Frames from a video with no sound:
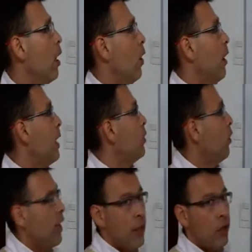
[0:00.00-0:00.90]
Okay,
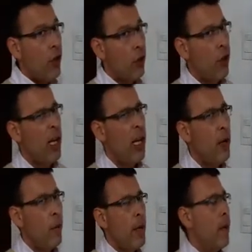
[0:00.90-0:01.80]
so let's start talking a
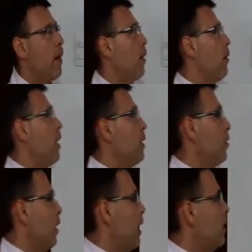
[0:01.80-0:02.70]
little bit about this,
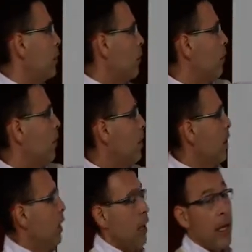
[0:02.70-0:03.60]
okay? So
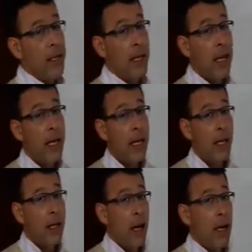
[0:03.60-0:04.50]
let's say
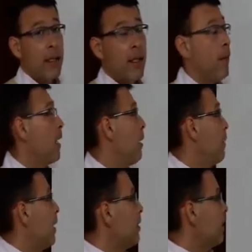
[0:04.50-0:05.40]
that summing
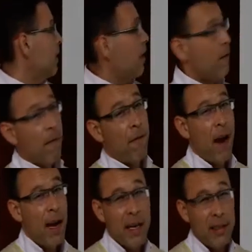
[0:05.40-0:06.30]
up this is like
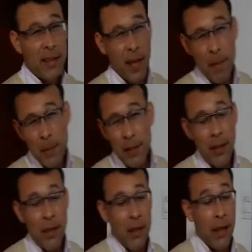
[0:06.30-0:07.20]
5
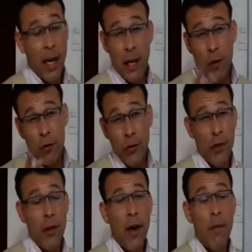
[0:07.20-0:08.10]
steps that I
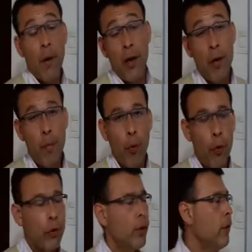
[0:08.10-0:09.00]
consider are very
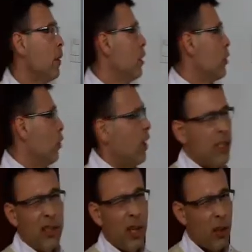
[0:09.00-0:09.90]
important. So
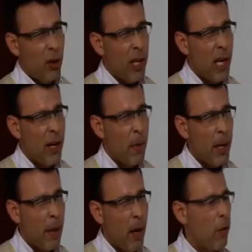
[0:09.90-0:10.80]
let's start talking a little
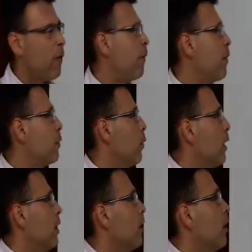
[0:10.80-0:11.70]
bit about the first
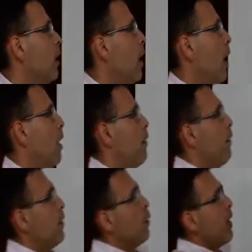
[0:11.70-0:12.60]
one. The
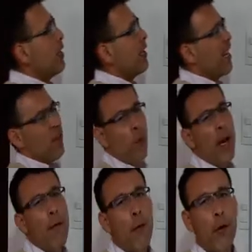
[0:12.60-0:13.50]
first one is get
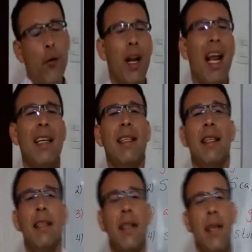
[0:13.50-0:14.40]
ready for your
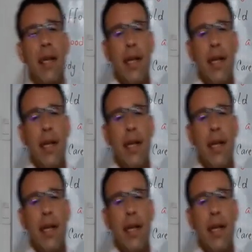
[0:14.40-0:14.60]
classes.